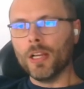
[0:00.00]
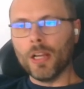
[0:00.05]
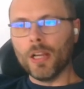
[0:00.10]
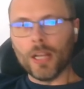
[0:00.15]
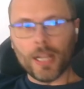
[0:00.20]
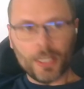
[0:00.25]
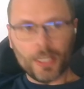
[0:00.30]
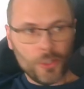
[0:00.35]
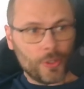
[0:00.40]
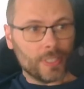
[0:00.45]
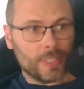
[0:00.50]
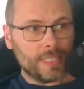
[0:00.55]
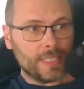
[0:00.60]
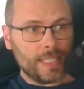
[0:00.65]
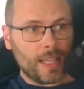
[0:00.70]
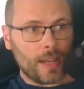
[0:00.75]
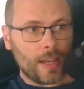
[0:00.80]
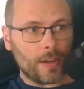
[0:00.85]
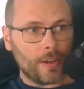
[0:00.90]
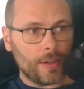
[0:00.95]
And you can see
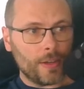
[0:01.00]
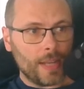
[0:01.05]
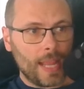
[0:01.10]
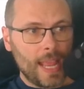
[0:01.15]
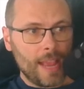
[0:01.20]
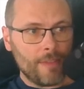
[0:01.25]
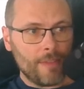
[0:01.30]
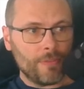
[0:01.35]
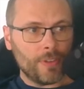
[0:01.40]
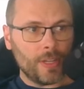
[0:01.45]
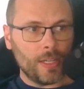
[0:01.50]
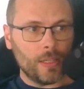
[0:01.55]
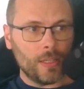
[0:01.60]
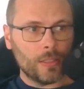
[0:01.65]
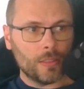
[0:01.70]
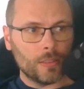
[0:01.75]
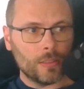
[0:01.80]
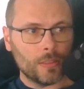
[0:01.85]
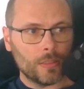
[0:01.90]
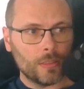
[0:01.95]
that on every
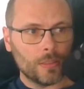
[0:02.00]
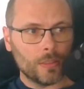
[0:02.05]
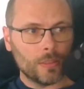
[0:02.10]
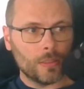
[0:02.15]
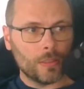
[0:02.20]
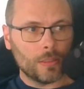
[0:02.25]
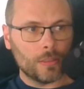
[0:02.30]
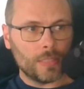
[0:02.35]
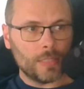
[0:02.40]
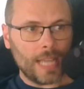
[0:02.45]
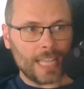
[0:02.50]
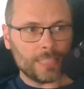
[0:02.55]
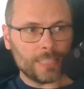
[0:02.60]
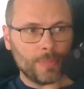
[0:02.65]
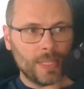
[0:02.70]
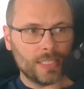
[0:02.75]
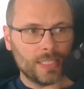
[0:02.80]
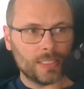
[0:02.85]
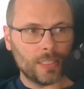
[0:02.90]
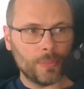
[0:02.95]

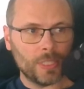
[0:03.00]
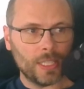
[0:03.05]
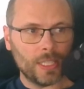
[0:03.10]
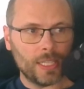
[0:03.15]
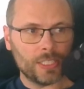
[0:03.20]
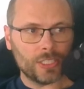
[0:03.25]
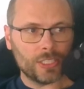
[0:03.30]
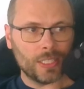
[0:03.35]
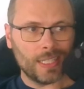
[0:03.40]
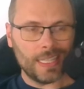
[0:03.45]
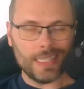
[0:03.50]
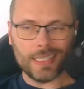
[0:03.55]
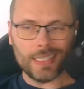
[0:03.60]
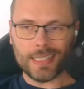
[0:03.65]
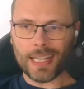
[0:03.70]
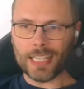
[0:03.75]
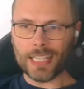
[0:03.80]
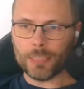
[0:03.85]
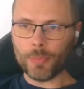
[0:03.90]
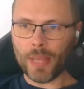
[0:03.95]
task-based simulation in the
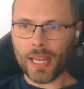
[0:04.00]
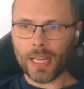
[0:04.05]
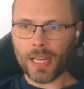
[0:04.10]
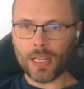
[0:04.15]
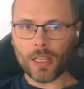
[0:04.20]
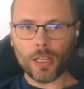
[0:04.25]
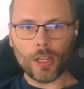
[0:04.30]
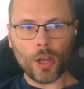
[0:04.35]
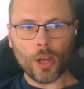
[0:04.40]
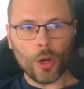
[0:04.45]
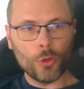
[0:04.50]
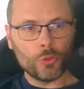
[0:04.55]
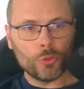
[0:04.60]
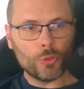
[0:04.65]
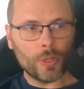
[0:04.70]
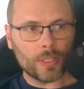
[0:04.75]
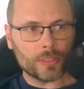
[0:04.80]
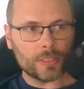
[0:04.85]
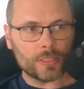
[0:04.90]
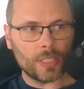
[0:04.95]
test bank. Go
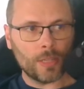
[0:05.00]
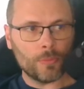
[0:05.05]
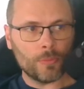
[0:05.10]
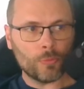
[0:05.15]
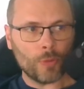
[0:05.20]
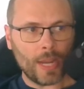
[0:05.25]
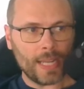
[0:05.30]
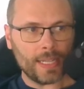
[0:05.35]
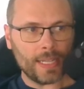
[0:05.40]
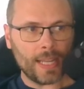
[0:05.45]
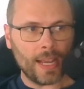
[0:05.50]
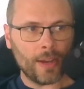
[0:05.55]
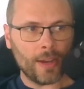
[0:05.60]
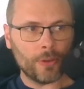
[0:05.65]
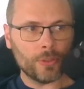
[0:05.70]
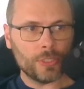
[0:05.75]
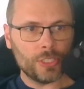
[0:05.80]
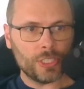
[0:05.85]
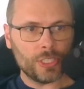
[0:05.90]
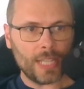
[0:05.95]
drill some right
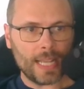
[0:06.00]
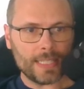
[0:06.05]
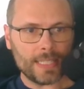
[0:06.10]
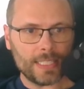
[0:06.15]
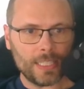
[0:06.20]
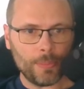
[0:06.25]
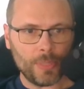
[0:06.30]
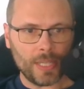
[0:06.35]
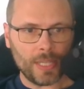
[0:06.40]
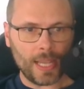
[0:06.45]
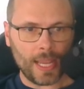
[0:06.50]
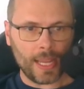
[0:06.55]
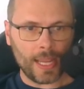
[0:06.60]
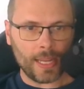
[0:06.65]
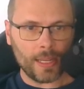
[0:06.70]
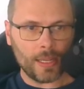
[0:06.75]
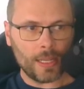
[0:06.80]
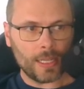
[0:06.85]
now, chatcpa.io.